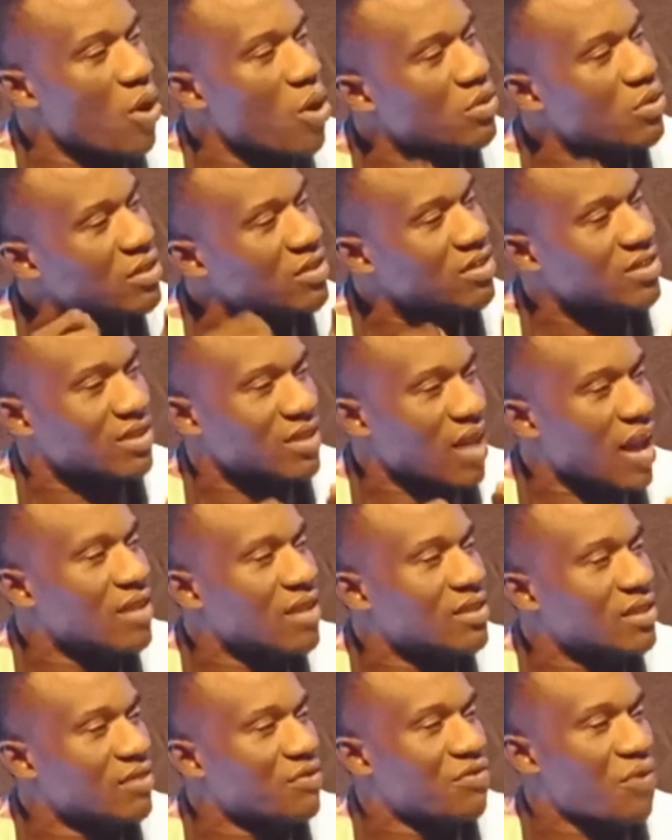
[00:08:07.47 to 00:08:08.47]

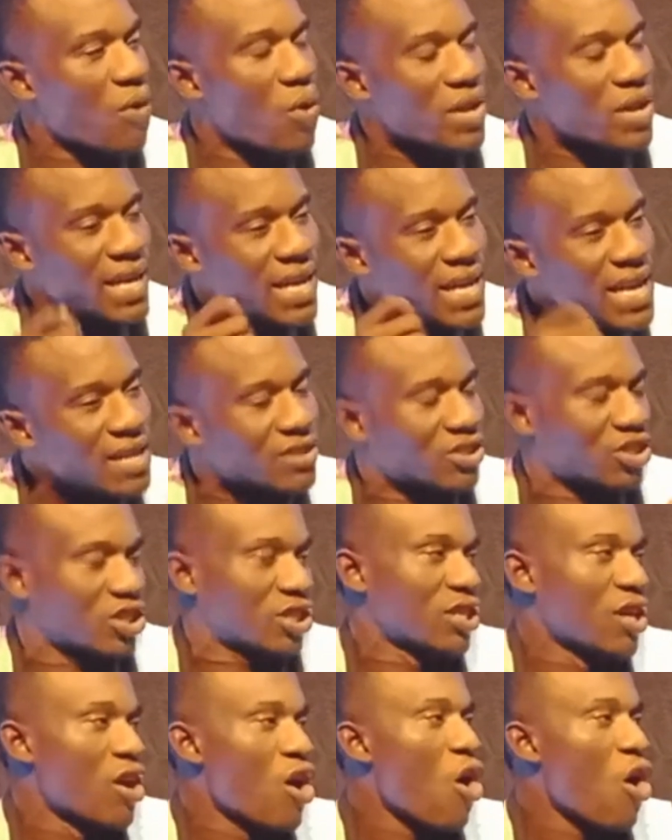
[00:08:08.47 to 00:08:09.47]
understanding for
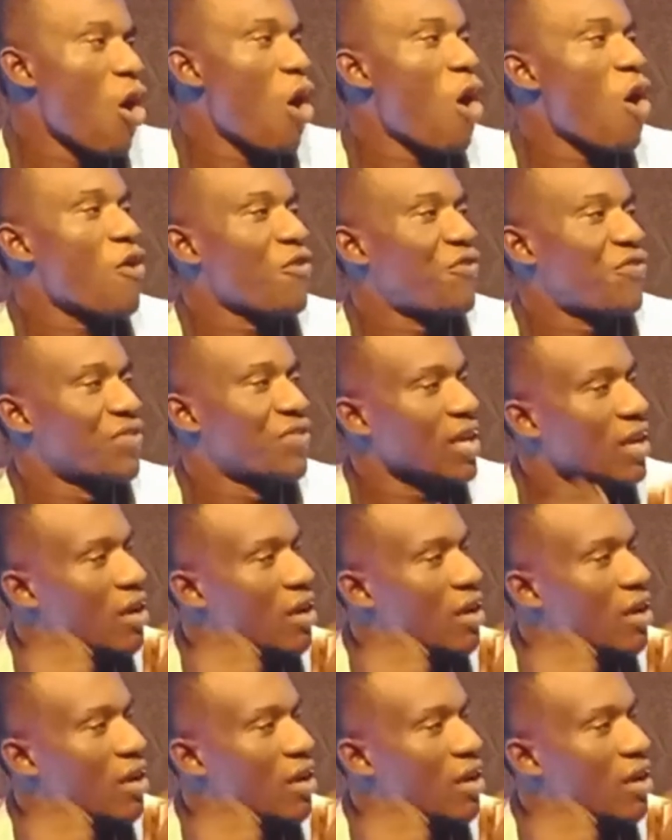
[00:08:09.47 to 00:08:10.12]
each of the